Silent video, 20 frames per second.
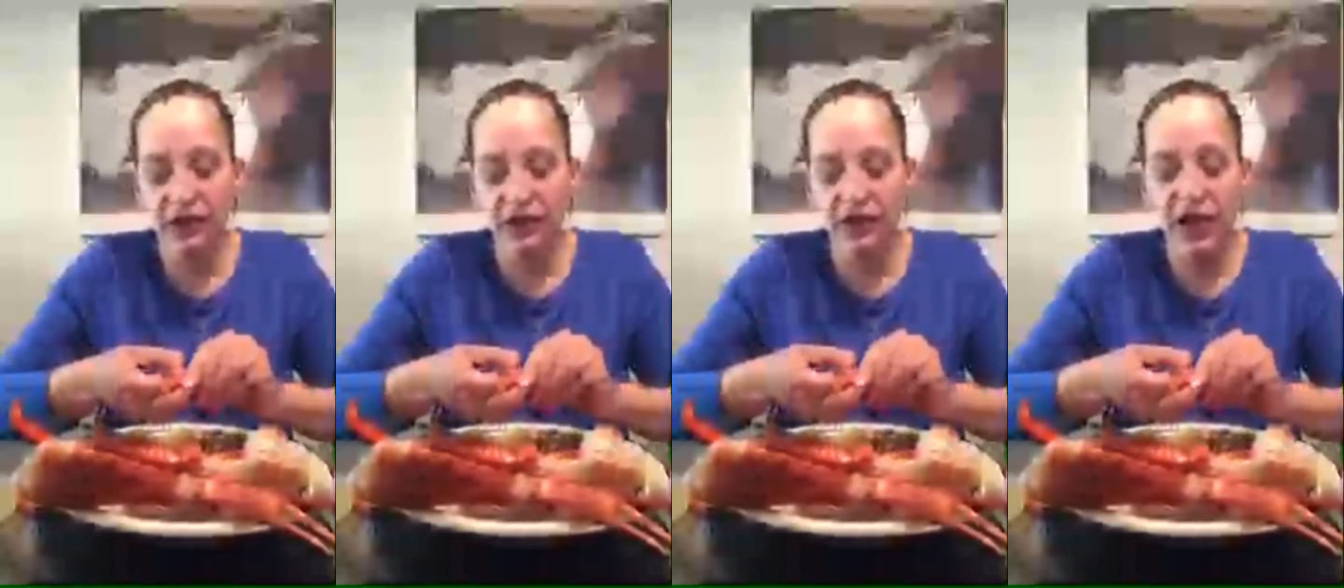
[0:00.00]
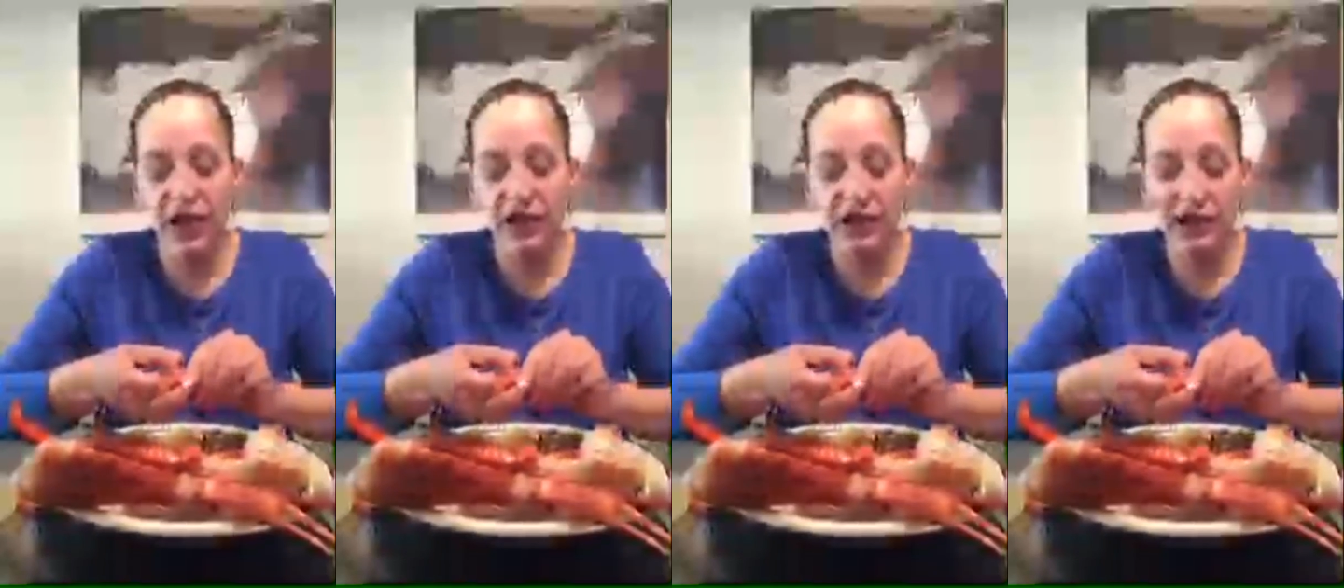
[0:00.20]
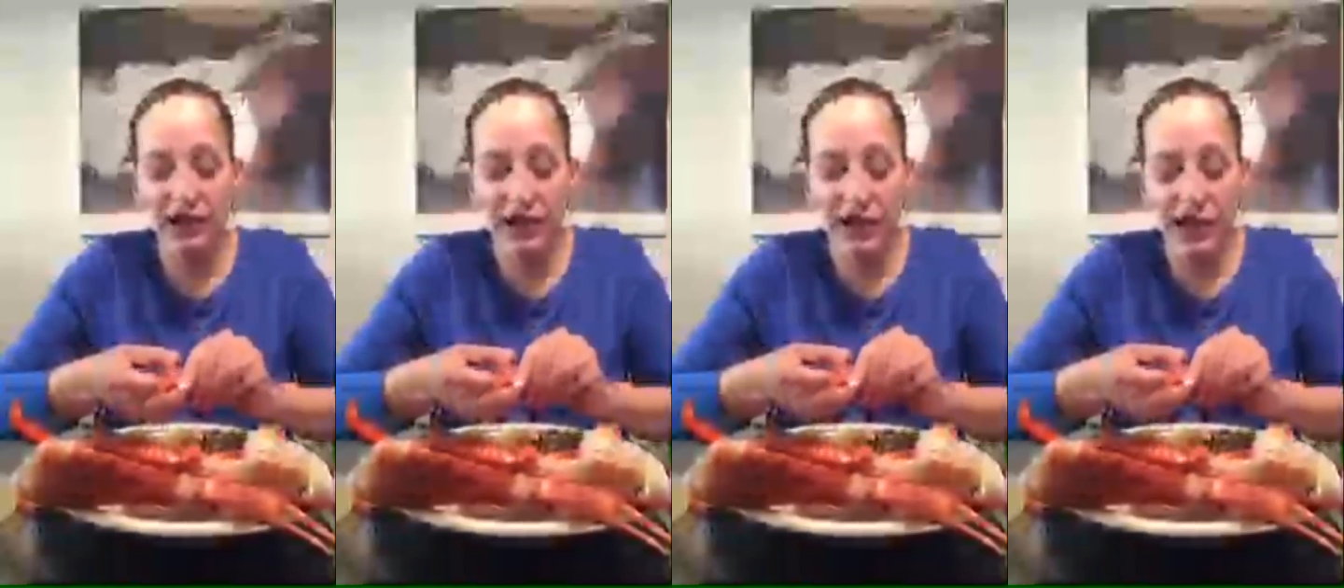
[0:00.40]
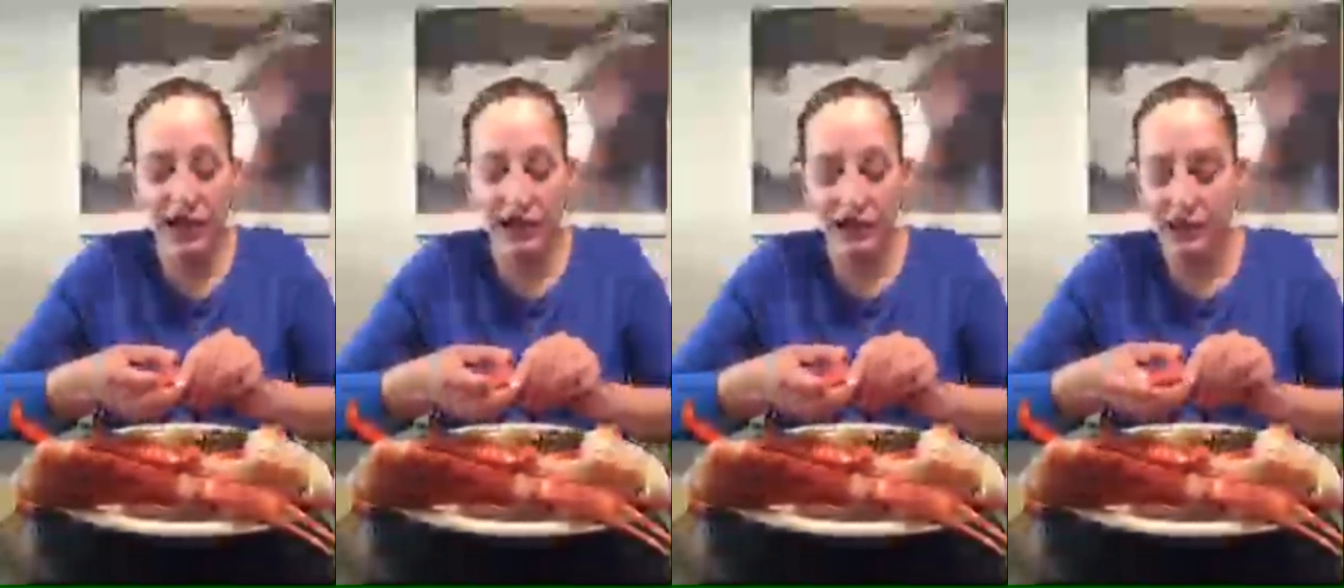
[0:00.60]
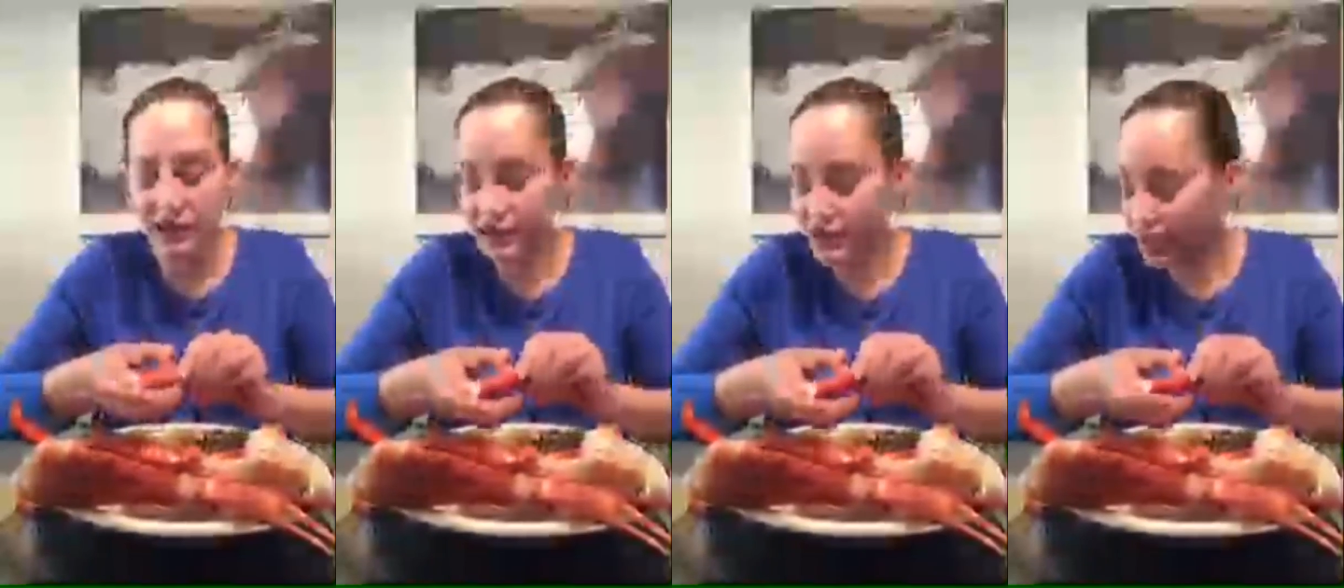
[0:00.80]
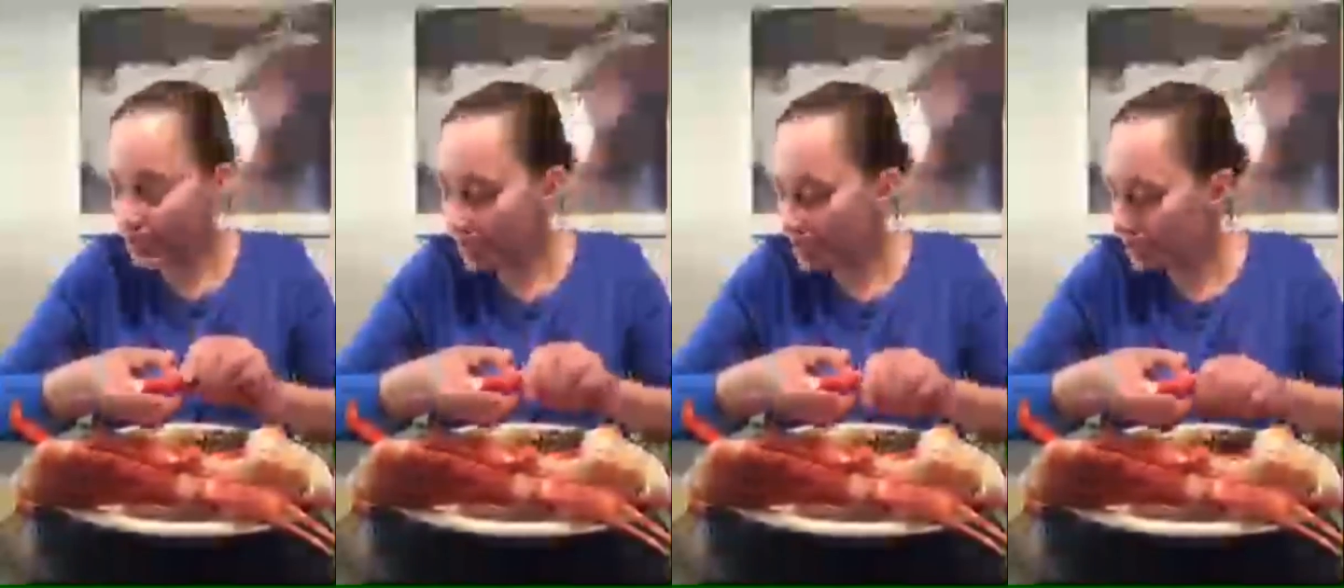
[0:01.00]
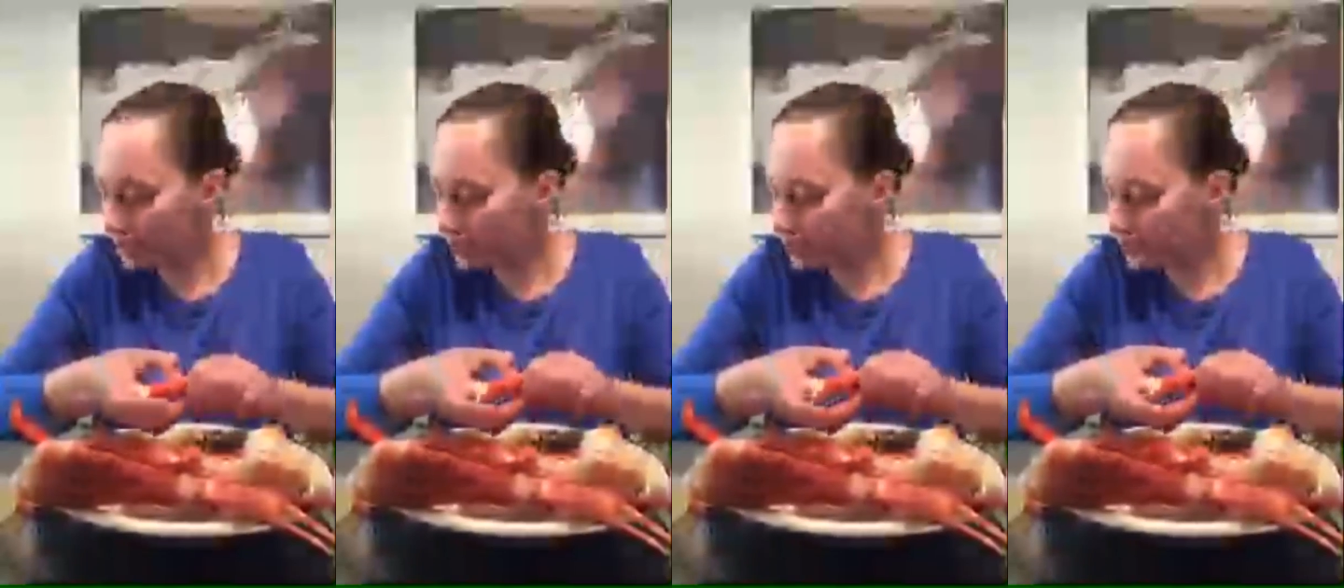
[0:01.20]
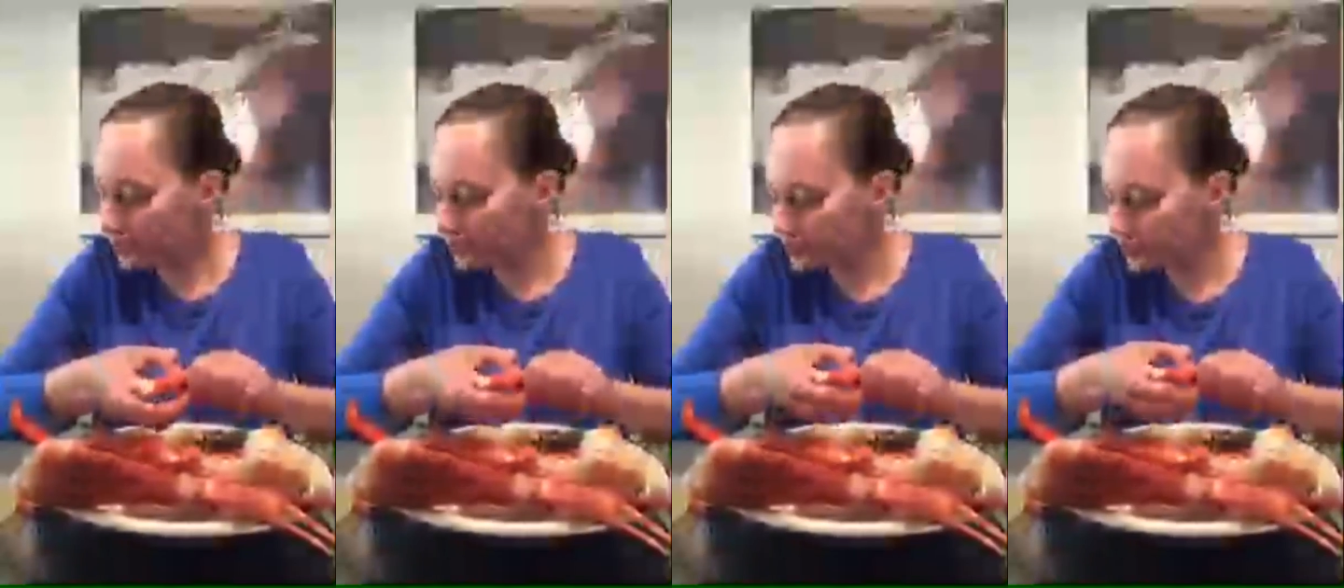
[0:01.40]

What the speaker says: Fiance at the top.